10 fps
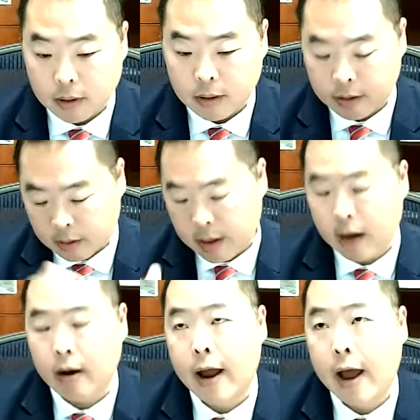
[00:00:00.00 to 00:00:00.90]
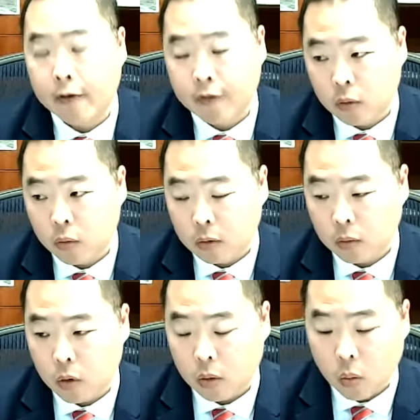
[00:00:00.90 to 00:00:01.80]
latter half of the World
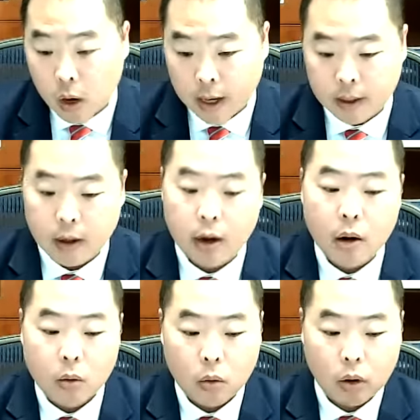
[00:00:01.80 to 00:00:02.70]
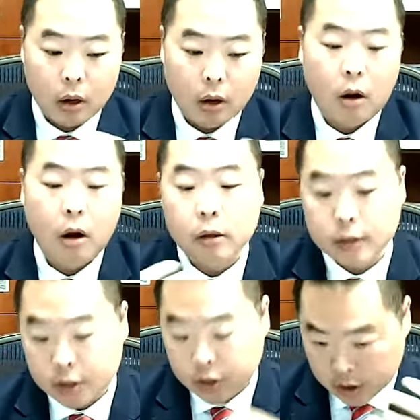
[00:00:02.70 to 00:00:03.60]
War I, where all
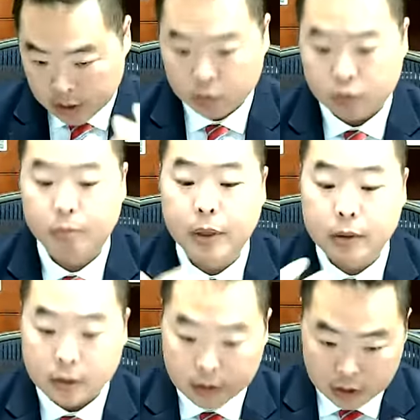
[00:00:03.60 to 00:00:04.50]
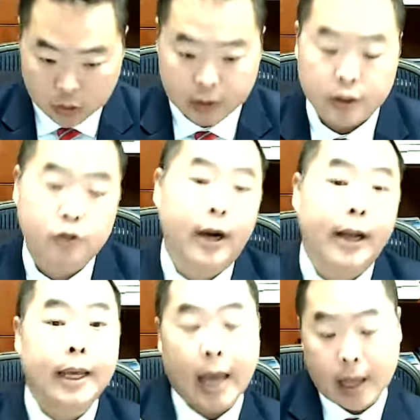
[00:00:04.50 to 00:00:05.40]
these ships were built in the U.S. to try
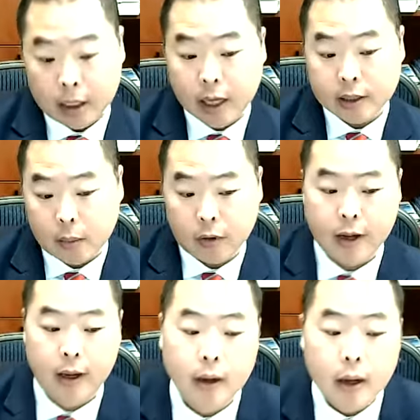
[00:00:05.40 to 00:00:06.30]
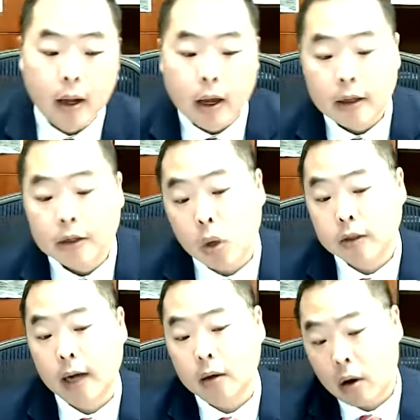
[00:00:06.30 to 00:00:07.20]
to catch up with that. And the Jones
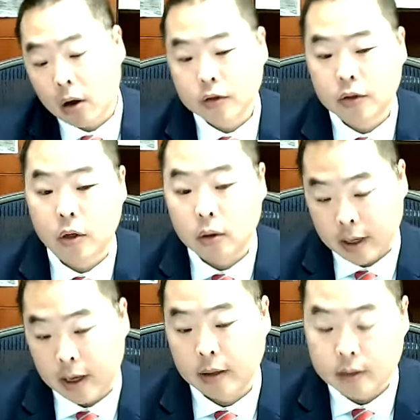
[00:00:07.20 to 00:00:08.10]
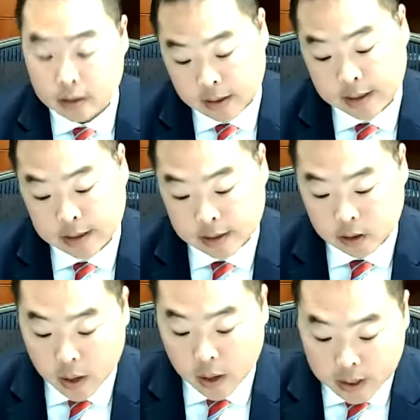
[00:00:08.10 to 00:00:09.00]
Act also, again, since
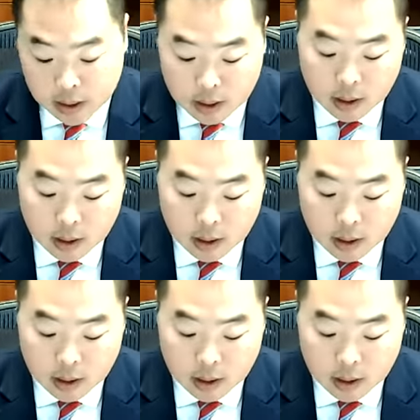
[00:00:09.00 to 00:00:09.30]
1920,